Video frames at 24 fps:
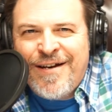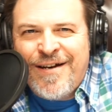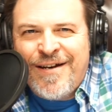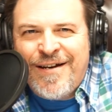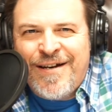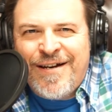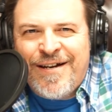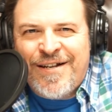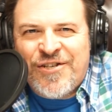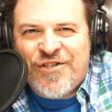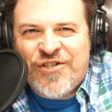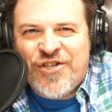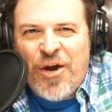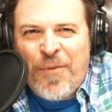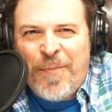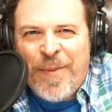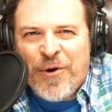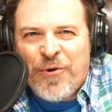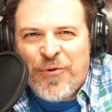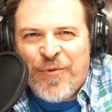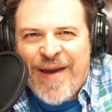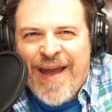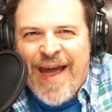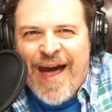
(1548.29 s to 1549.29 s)
Dystopic
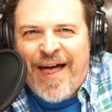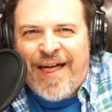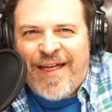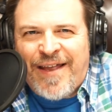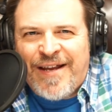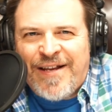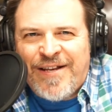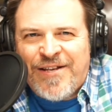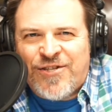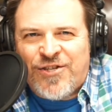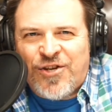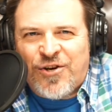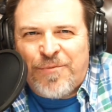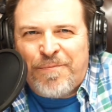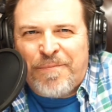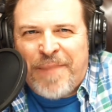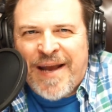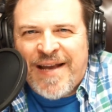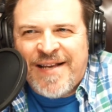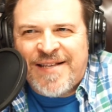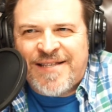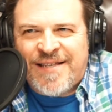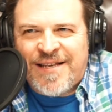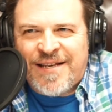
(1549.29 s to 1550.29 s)
realities are
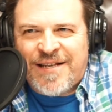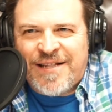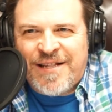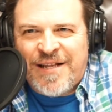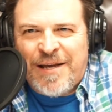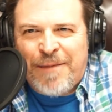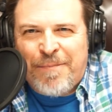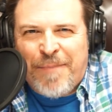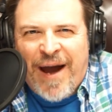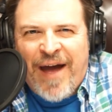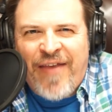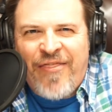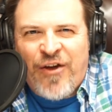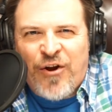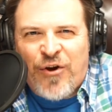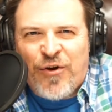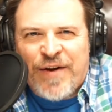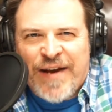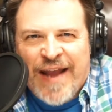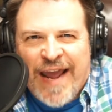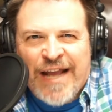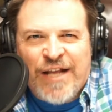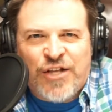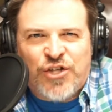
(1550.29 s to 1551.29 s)
basically, by their
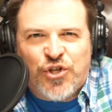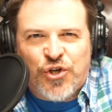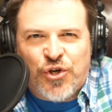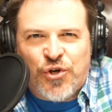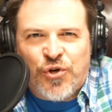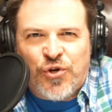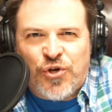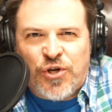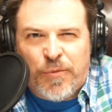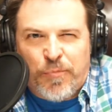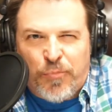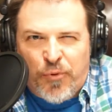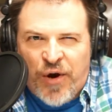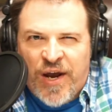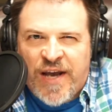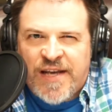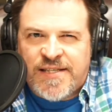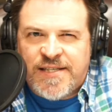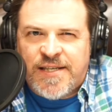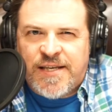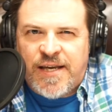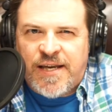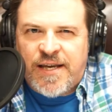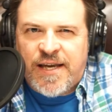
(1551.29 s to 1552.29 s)
nature,
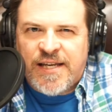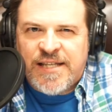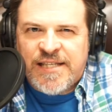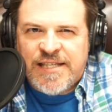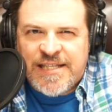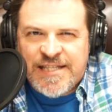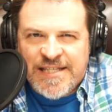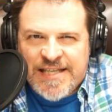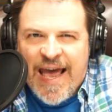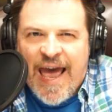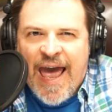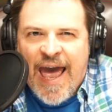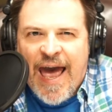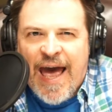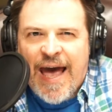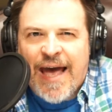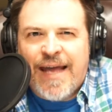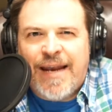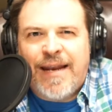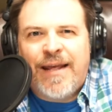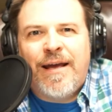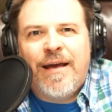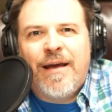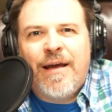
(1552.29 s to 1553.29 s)
depressing and
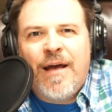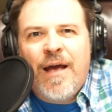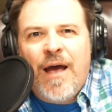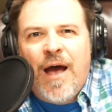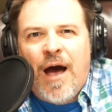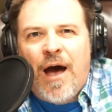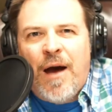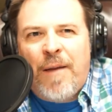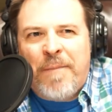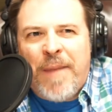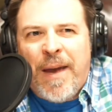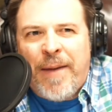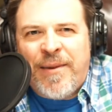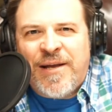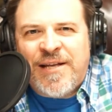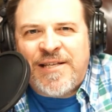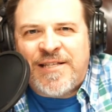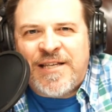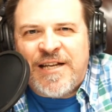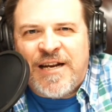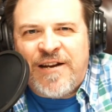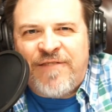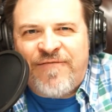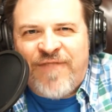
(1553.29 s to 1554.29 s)
sad. Maybe it's an
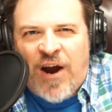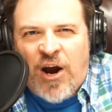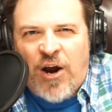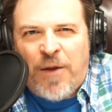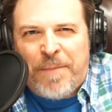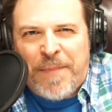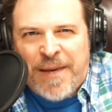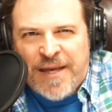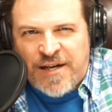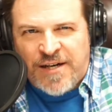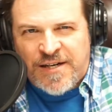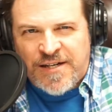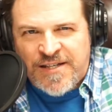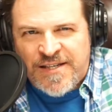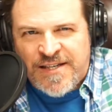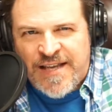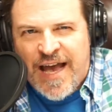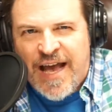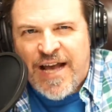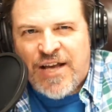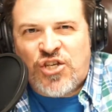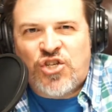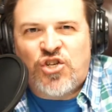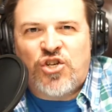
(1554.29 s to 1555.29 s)
environmental
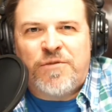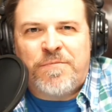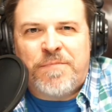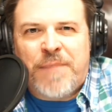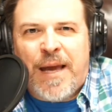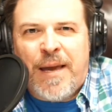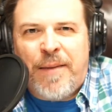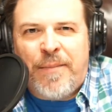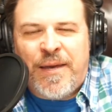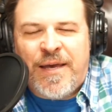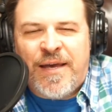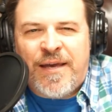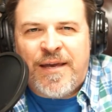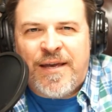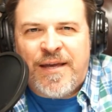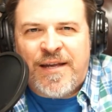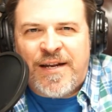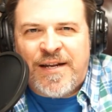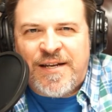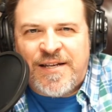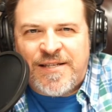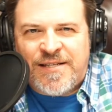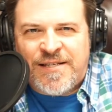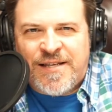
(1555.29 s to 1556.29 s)
disaster. Maybe it
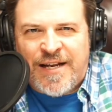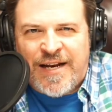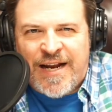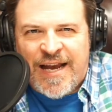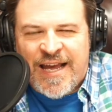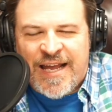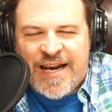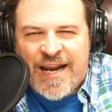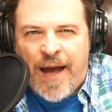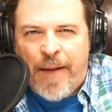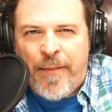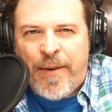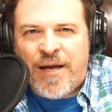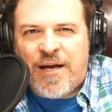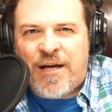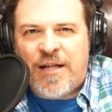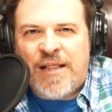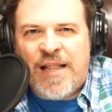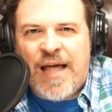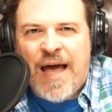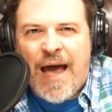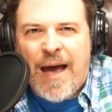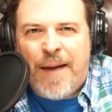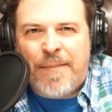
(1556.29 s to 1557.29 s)
is an economic
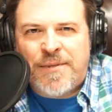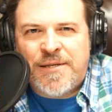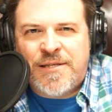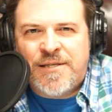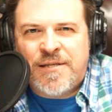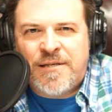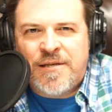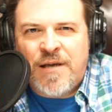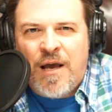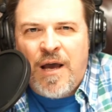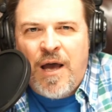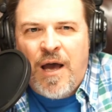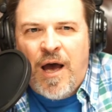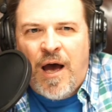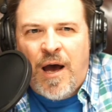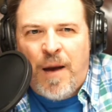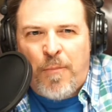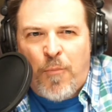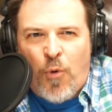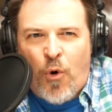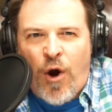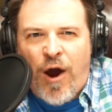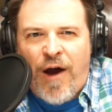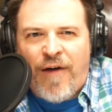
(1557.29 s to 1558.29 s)
collapse.
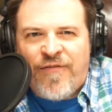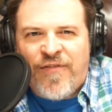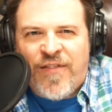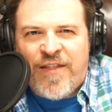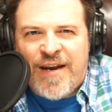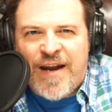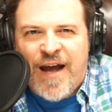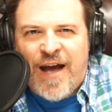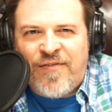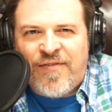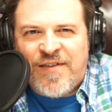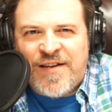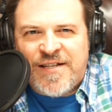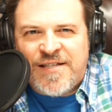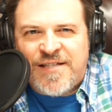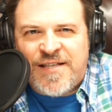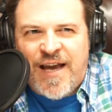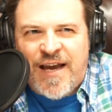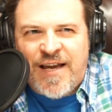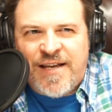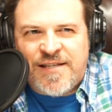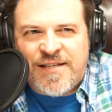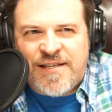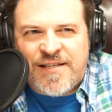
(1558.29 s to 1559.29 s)
More often than not these
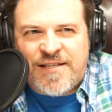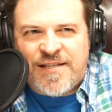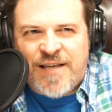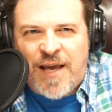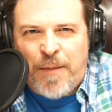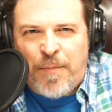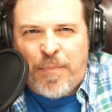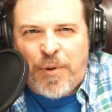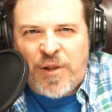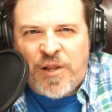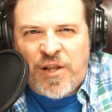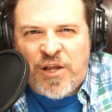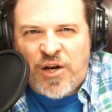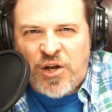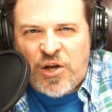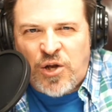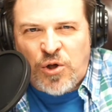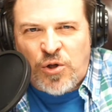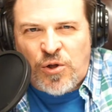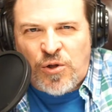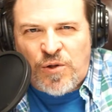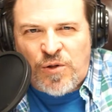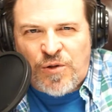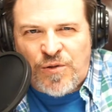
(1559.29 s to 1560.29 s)
days, it's a
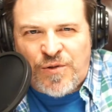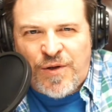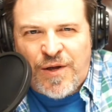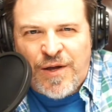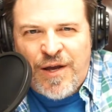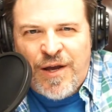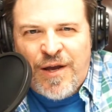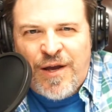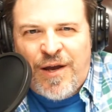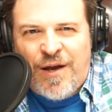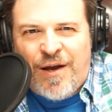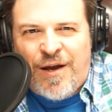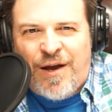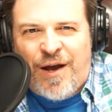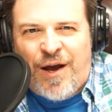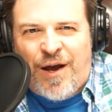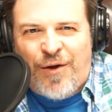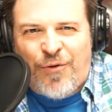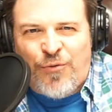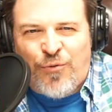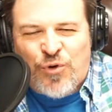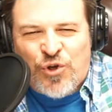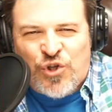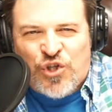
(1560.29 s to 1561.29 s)
political
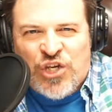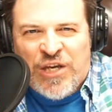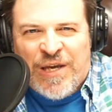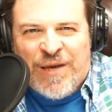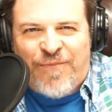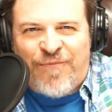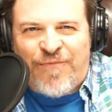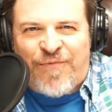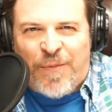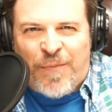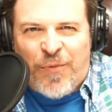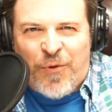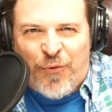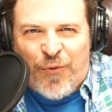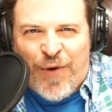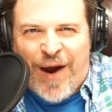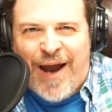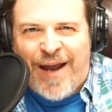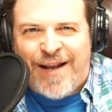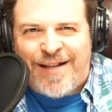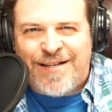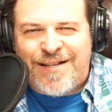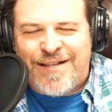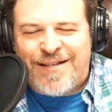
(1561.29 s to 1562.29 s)
regime from the
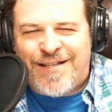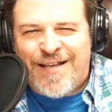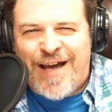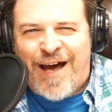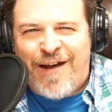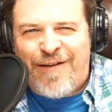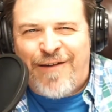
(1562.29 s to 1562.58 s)
right side